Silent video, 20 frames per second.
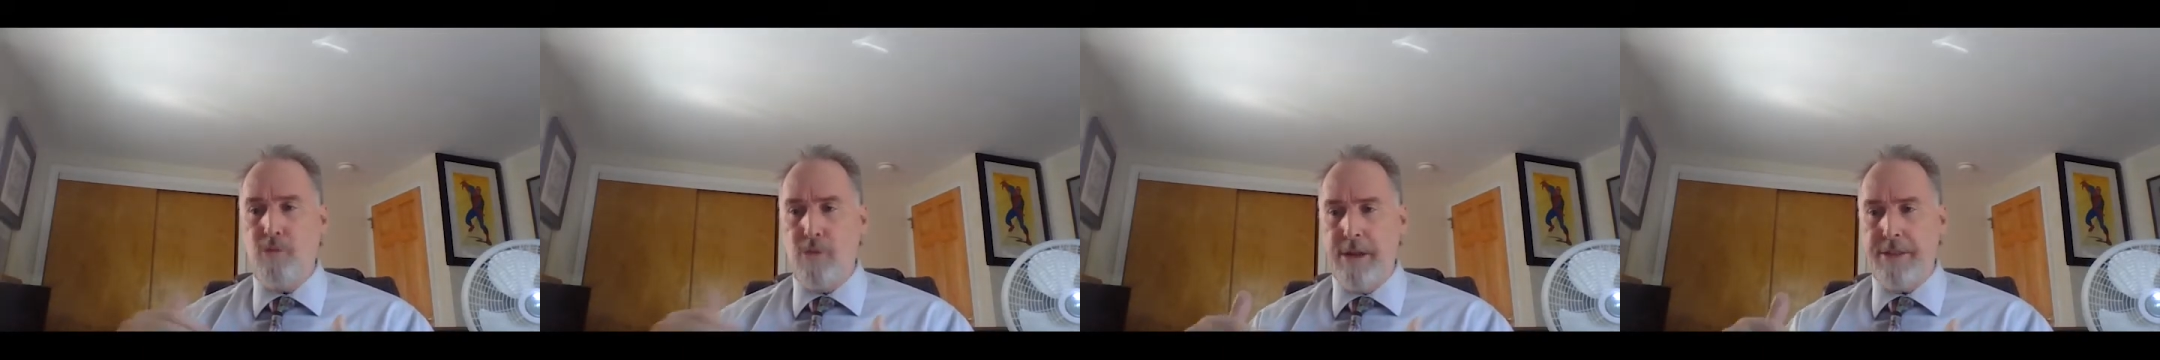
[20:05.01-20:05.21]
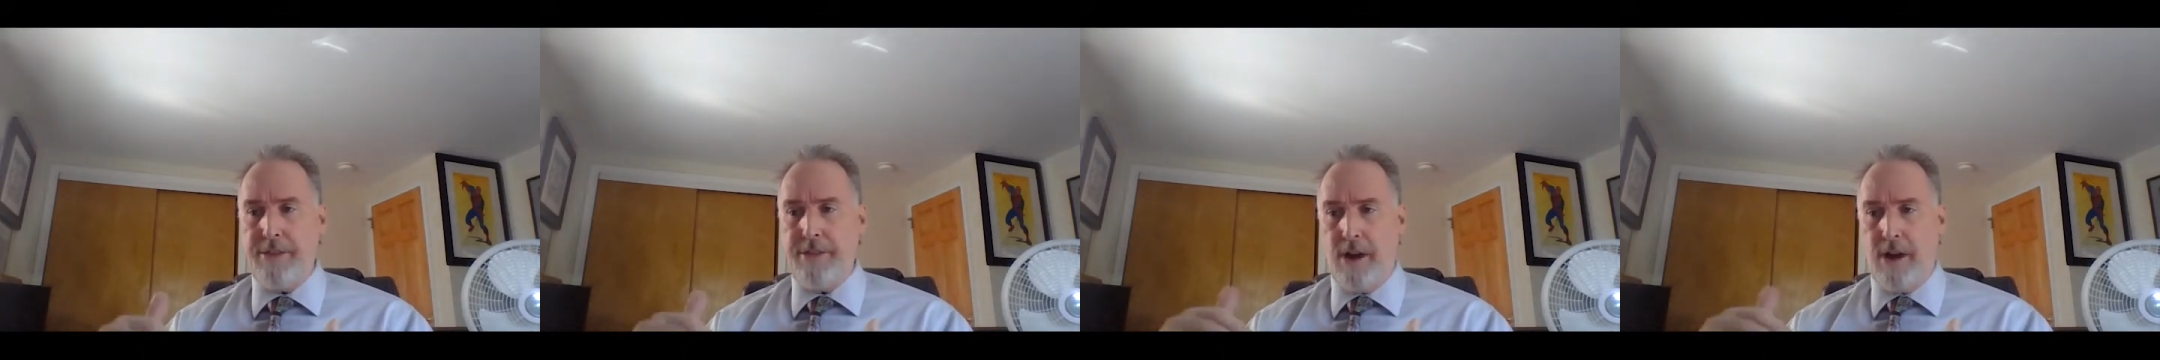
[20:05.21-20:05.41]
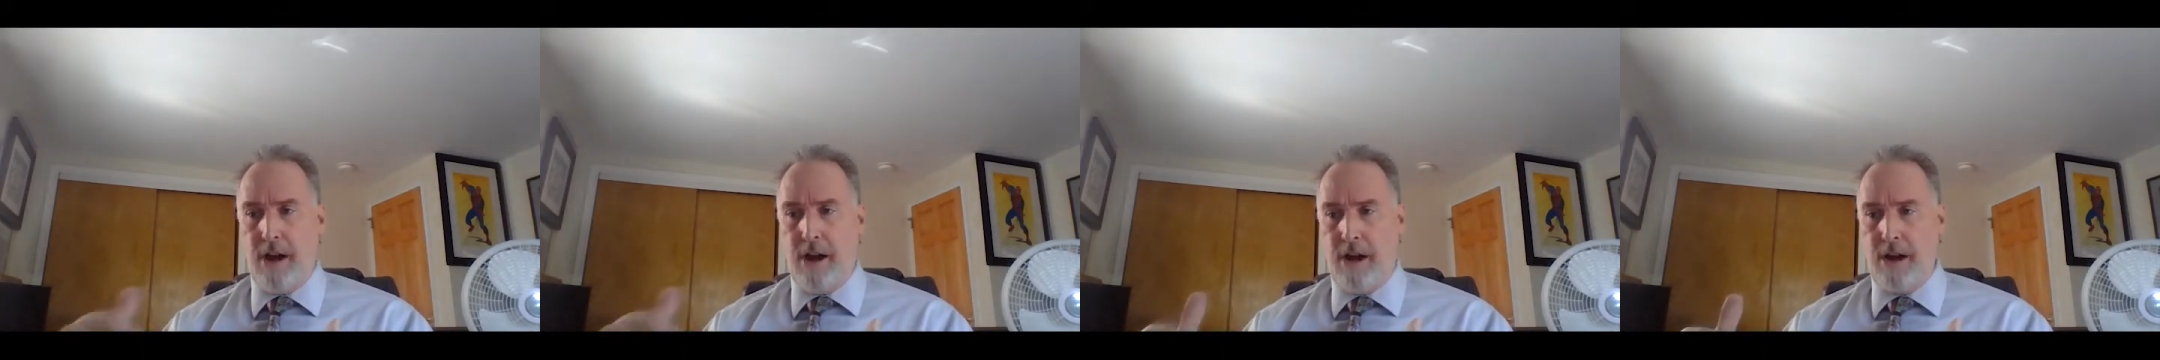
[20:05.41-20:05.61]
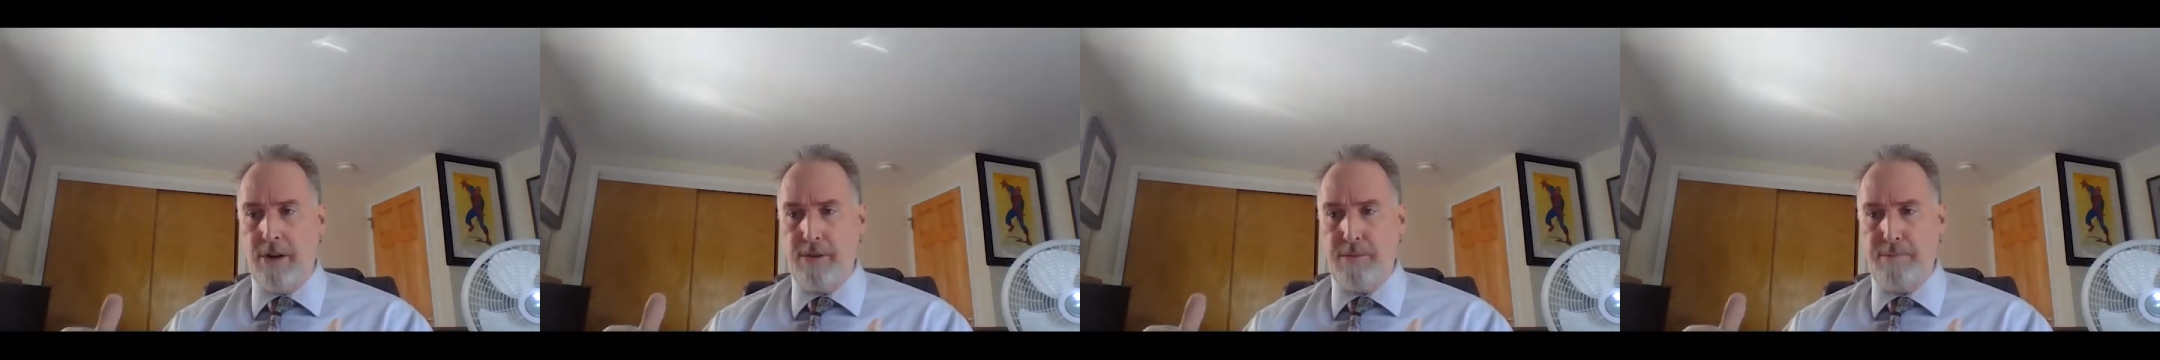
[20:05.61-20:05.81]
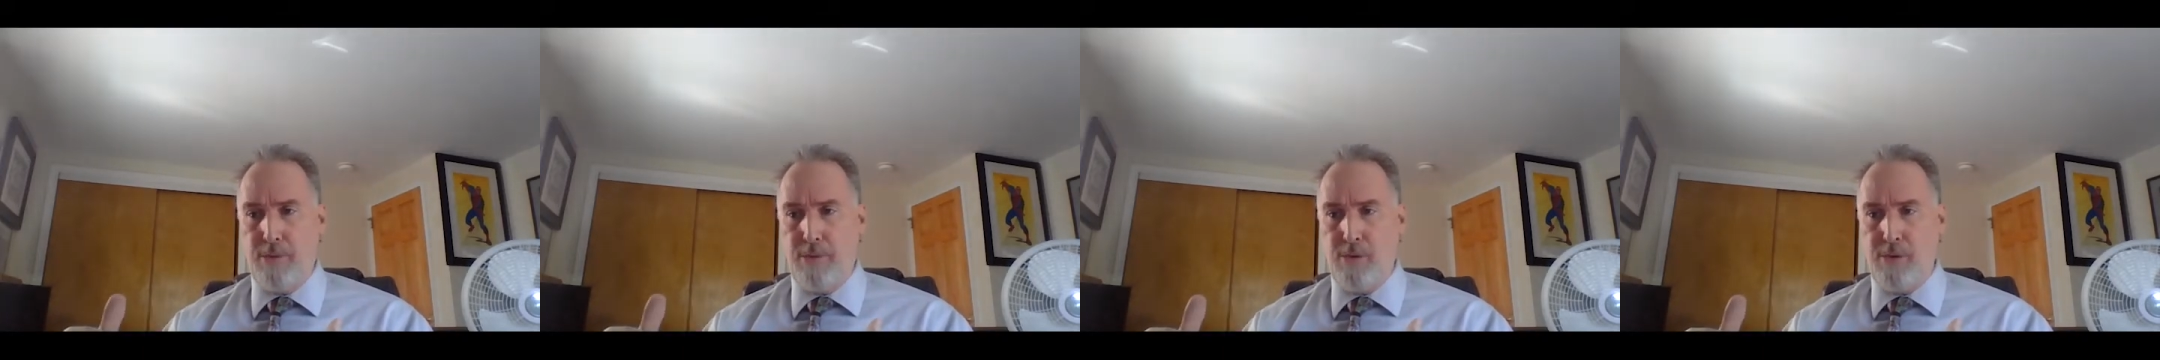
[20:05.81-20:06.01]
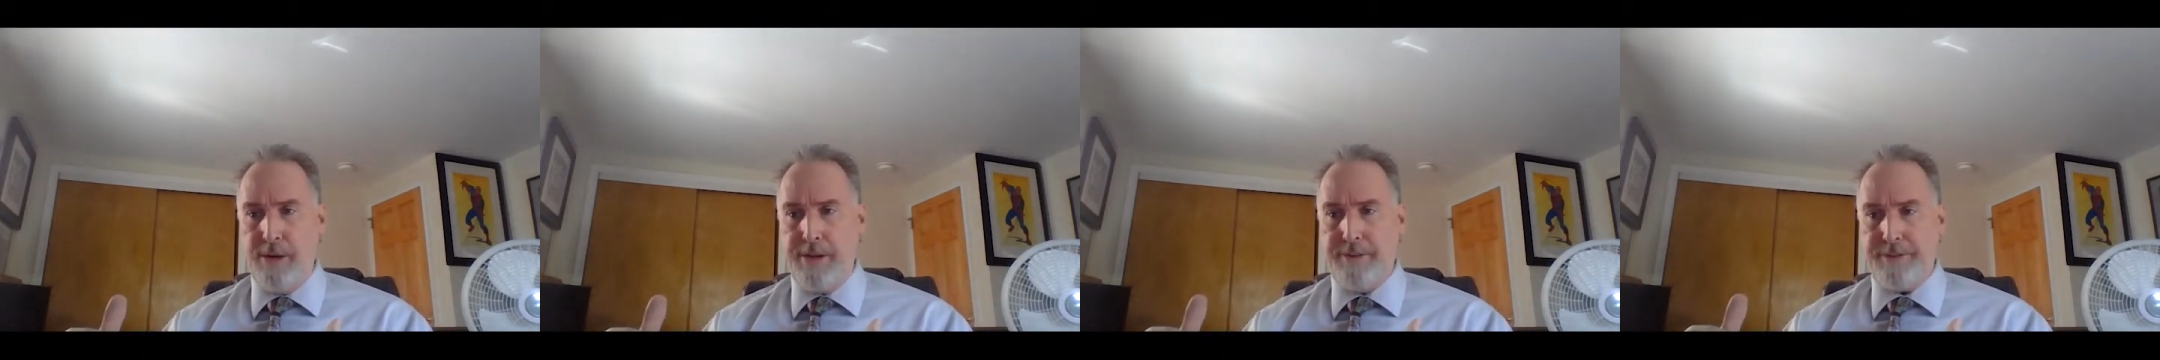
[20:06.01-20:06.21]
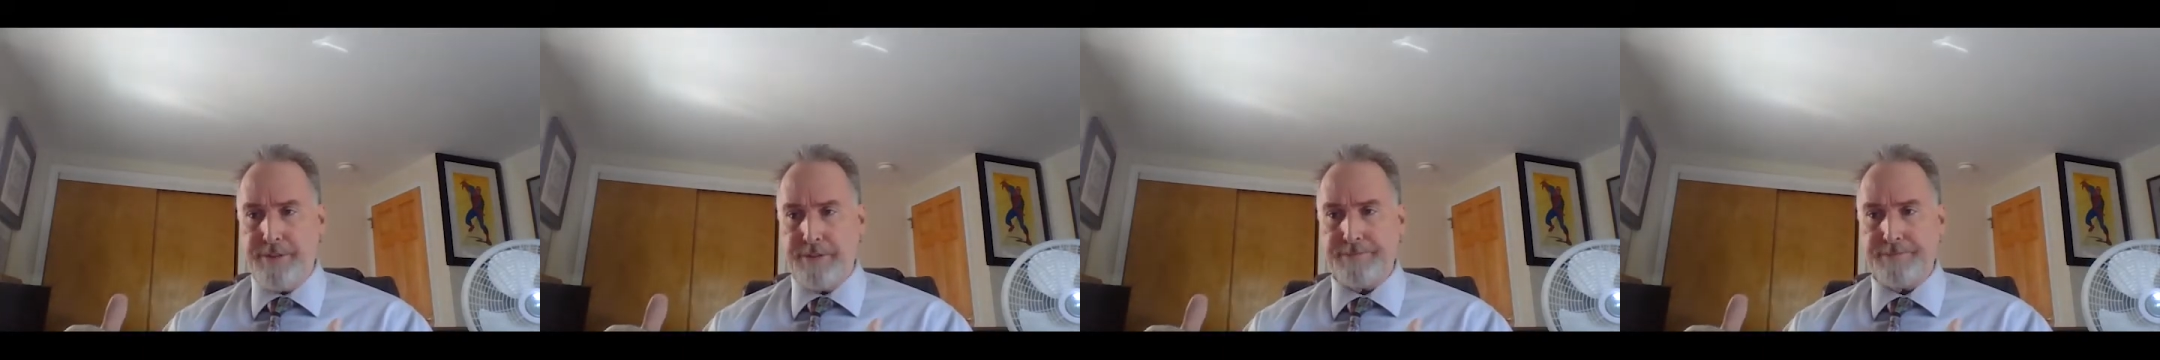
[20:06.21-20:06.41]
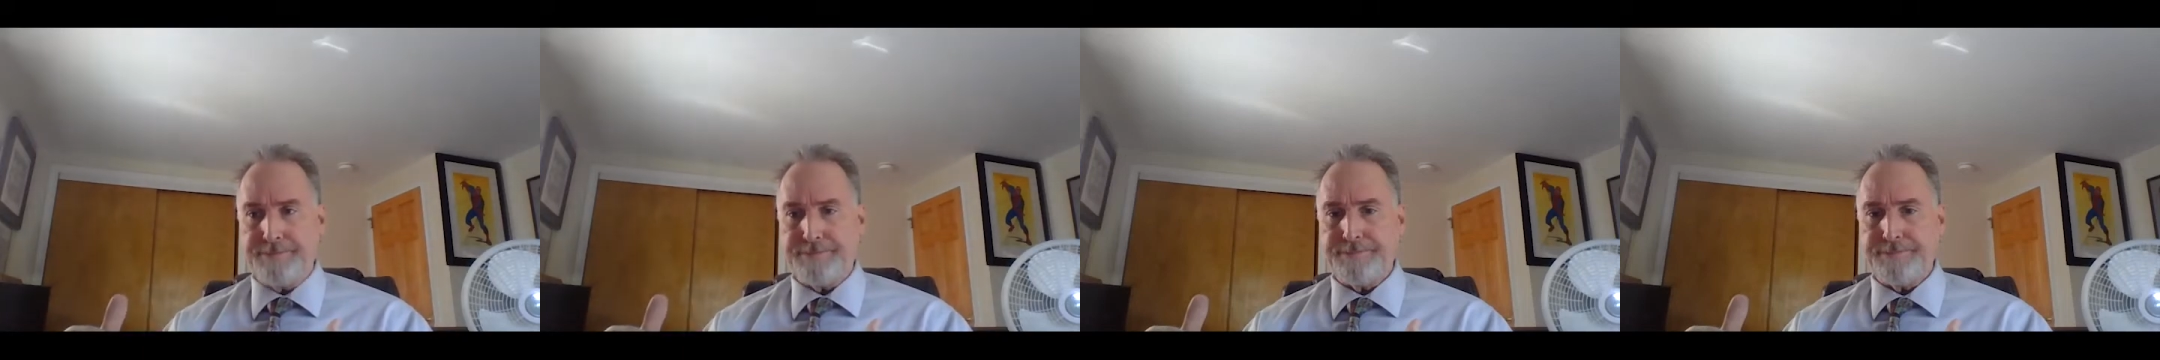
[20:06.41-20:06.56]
with 100 points